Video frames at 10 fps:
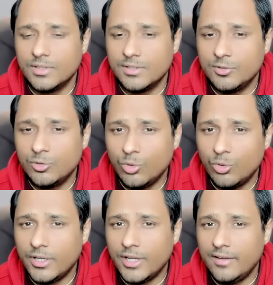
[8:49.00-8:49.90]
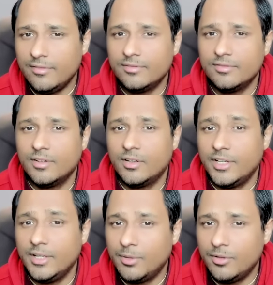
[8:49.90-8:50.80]
if you don't have a
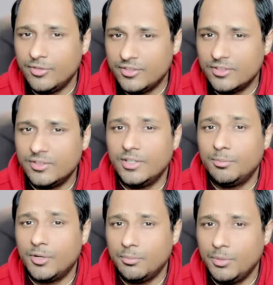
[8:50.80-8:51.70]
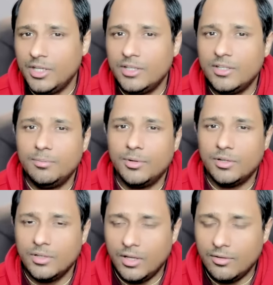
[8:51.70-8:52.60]
deeper vision deeper meaning
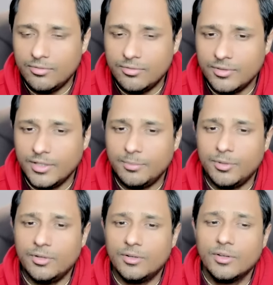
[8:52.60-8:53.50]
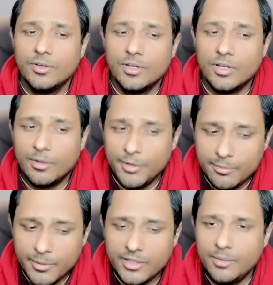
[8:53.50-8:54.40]
deeper love deeper
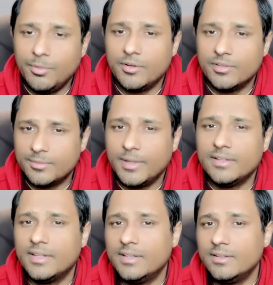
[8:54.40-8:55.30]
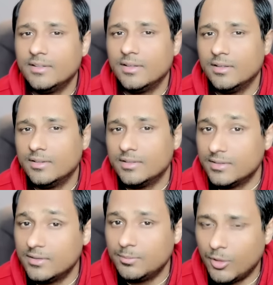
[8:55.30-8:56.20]
commitment deeper respect then uh,
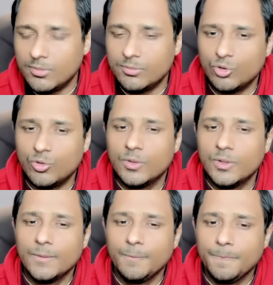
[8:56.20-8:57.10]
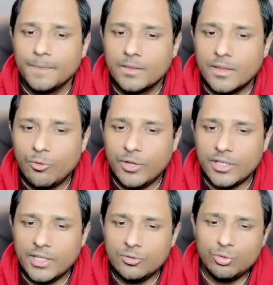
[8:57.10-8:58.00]
this is problem so now when
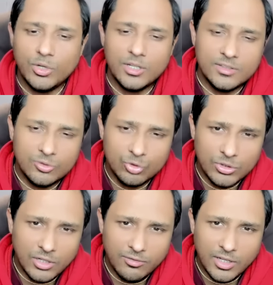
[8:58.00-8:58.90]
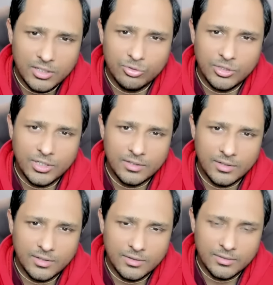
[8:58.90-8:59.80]
ketu transits uttar falguni
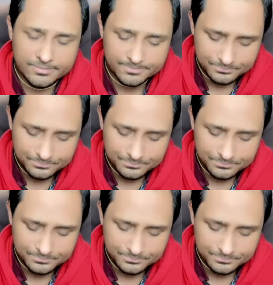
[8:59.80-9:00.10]
uh,